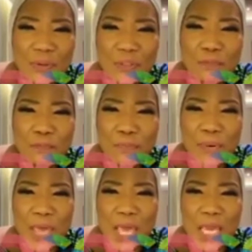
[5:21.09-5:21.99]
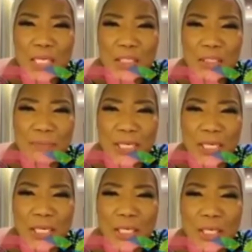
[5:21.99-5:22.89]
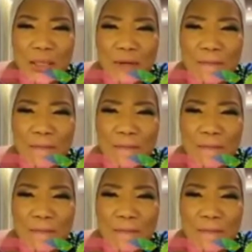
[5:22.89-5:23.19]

It pained me.